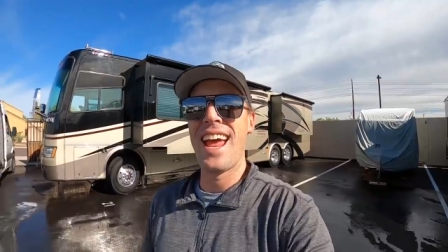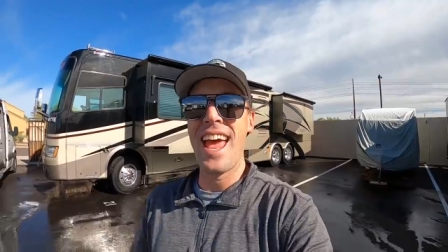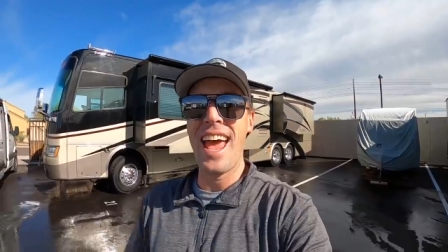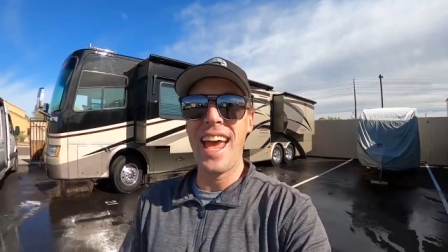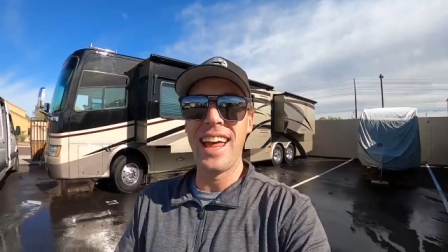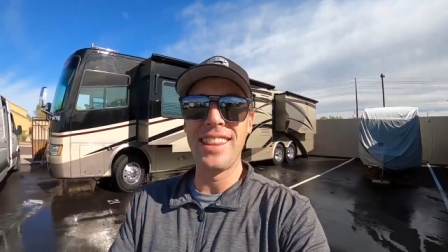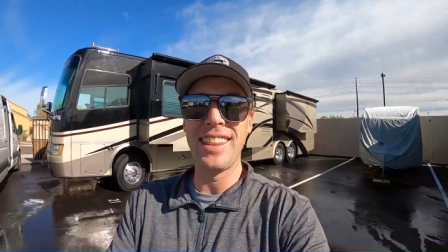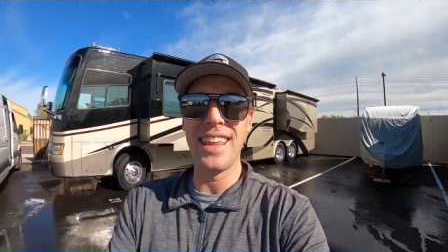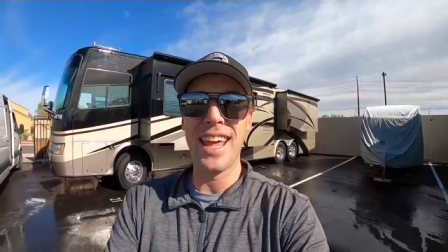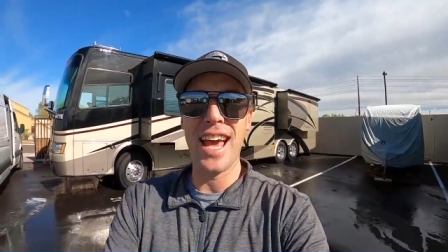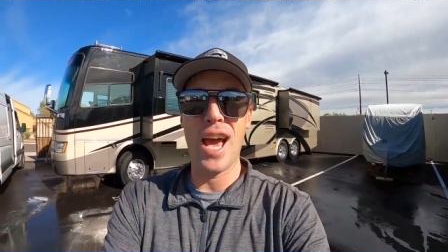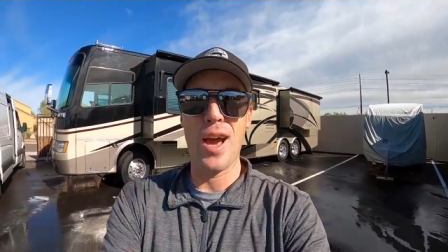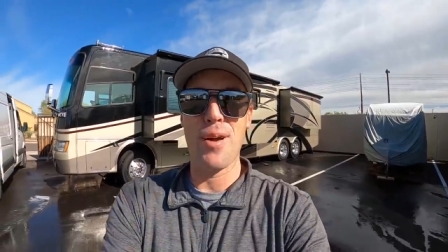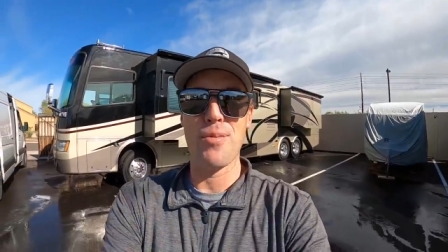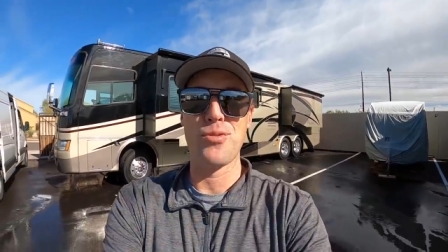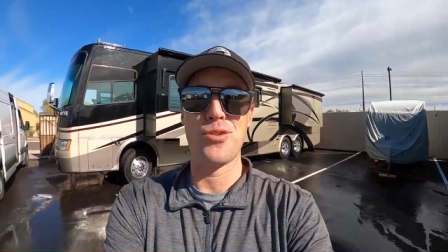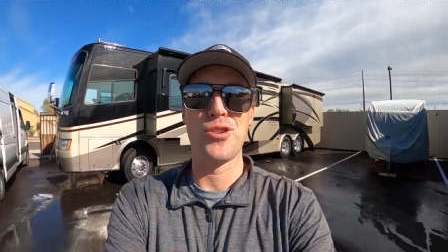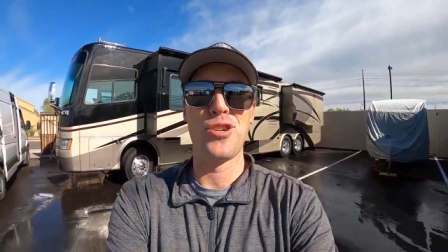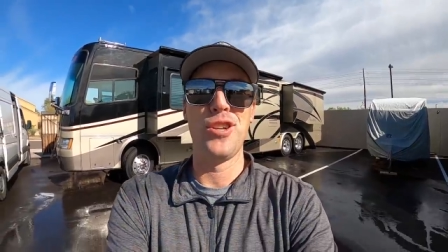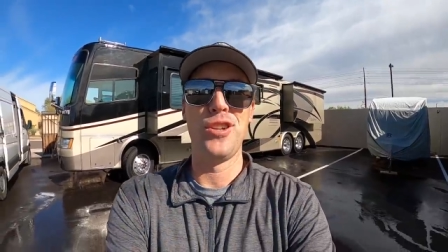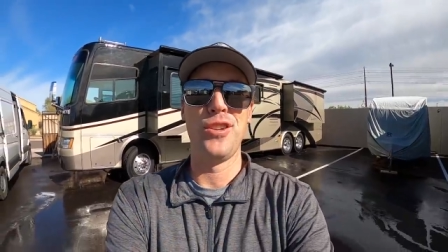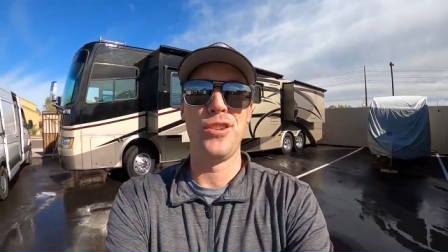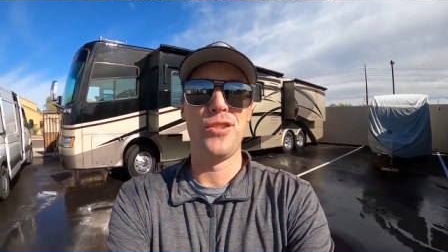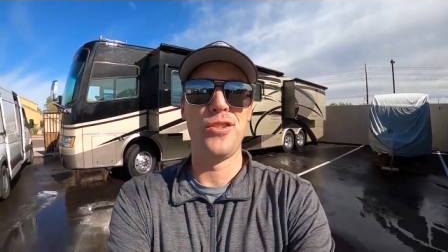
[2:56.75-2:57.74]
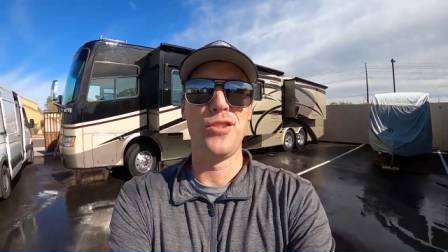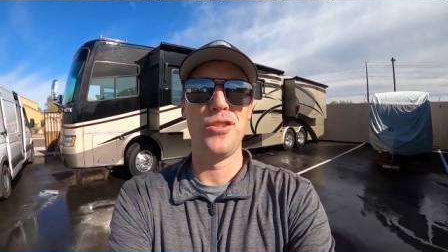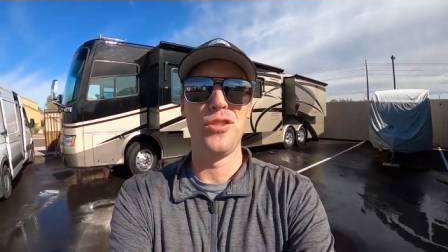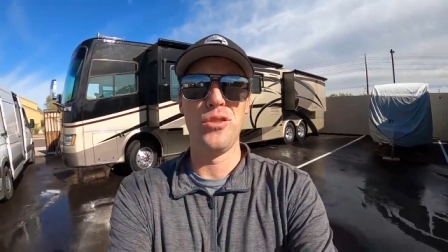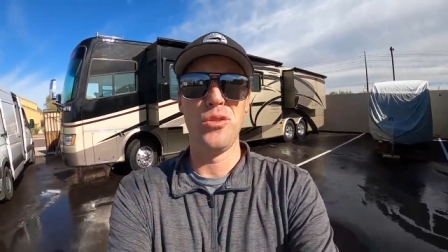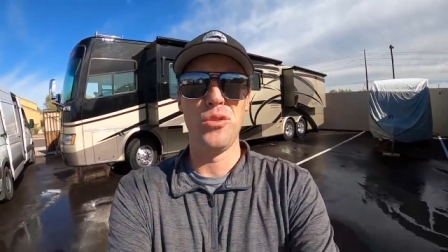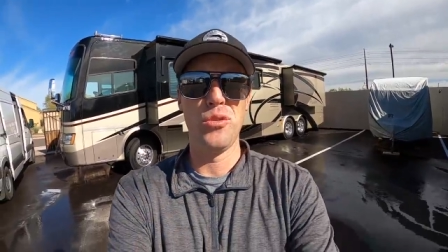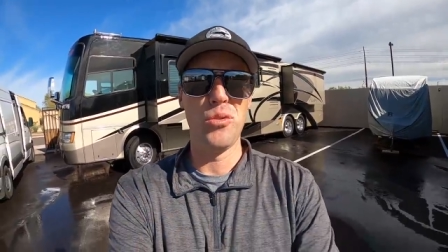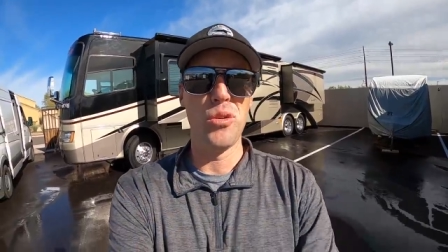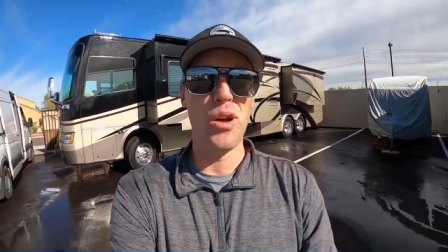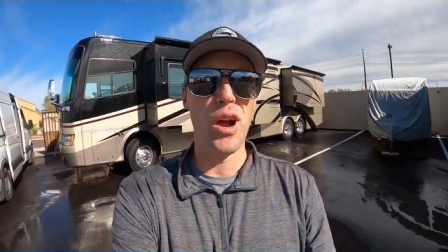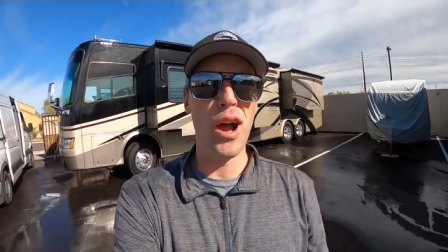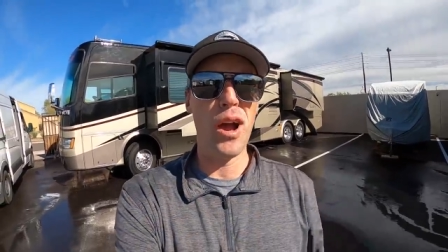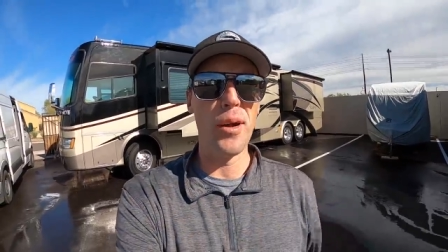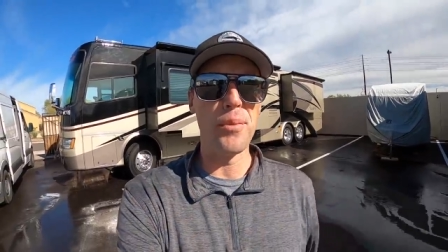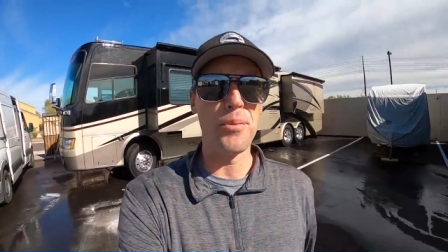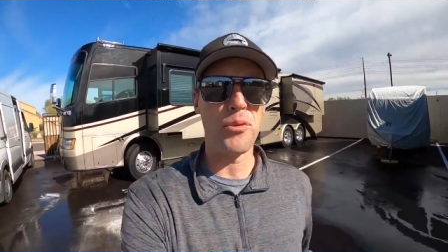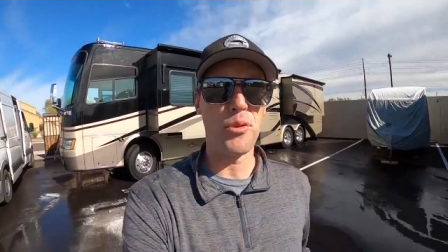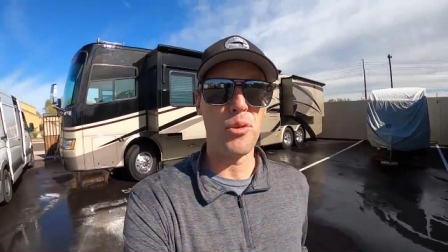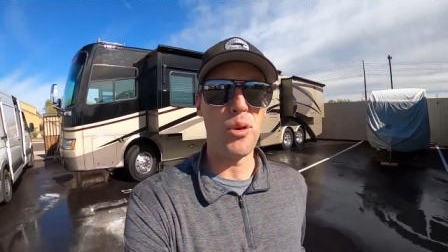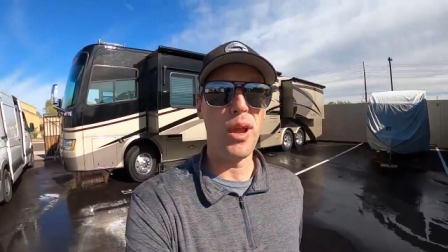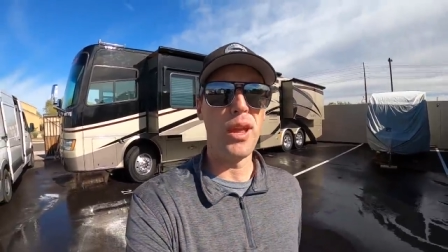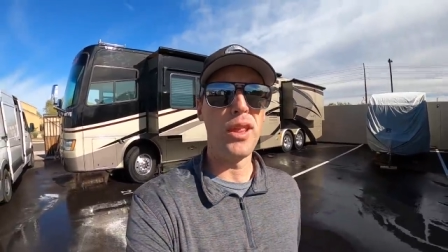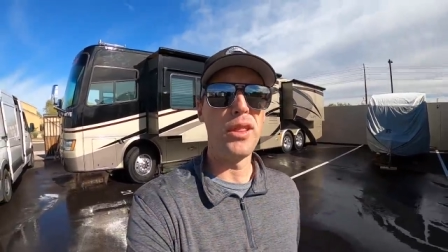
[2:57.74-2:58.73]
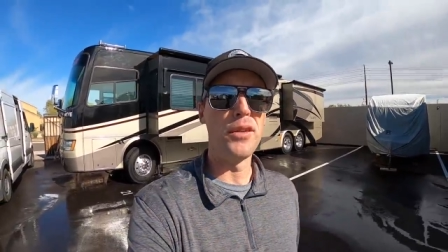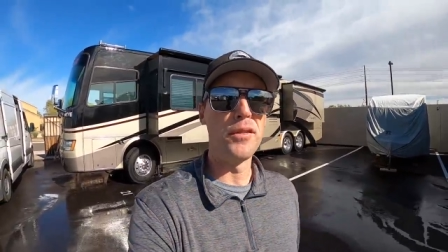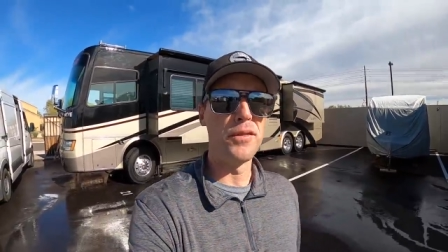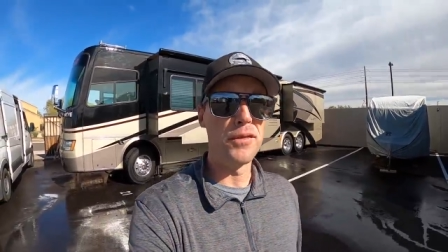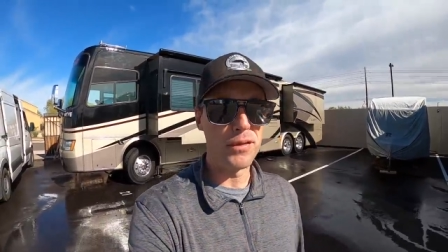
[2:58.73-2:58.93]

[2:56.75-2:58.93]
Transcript: I had the option to upgrade